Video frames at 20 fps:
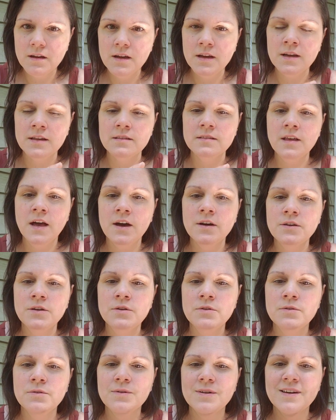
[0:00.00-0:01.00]
It's how
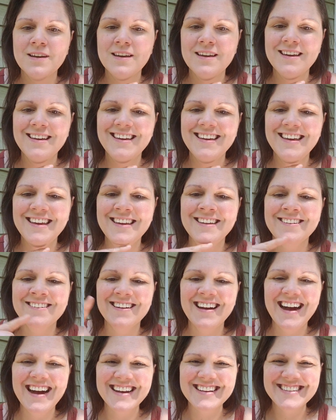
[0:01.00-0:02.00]
you
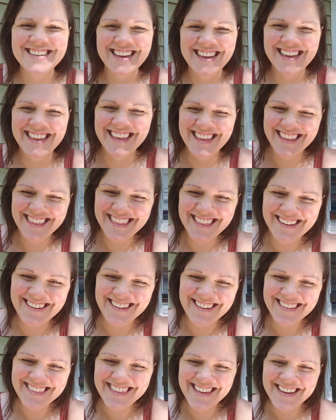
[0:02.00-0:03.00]
interact.
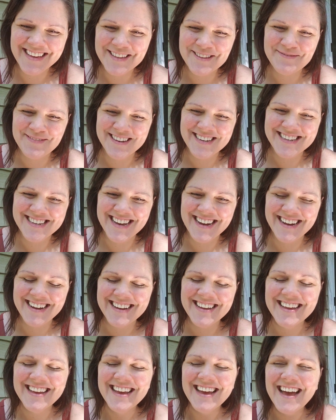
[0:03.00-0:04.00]
Aw, thanks,
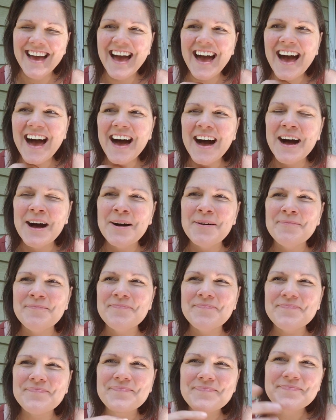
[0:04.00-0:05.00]
Michelle.
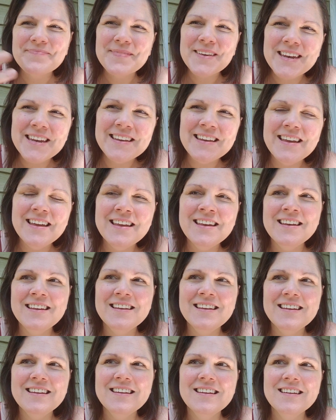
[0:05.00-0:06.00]
But
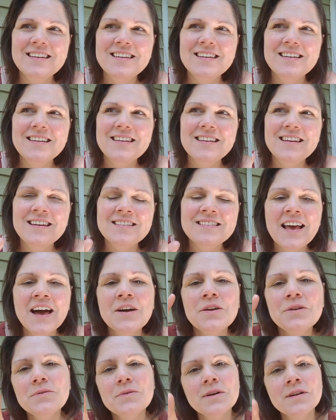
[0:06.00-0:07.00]
it's how
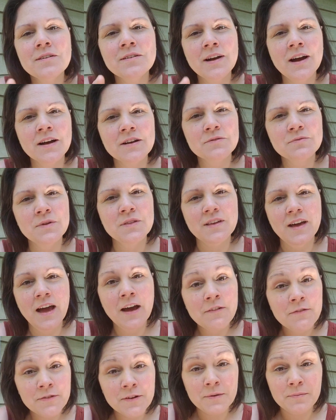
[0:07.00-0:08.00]
you interact with
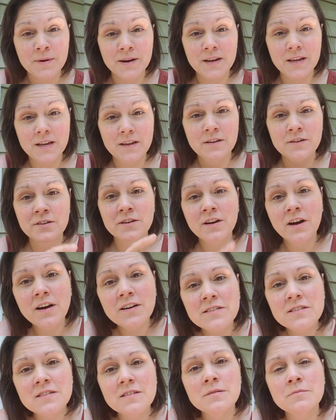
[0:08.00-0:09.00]
everybody, your
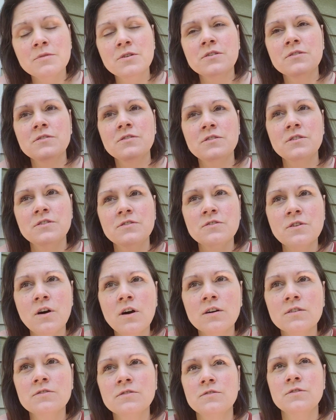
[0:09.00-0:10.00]
customers, the
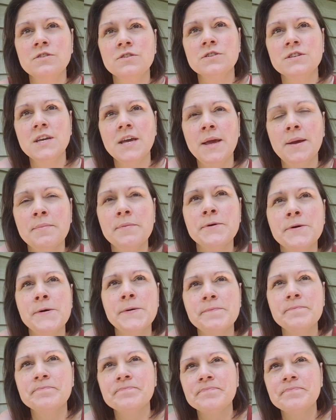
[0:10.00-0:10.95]
dogs on your table.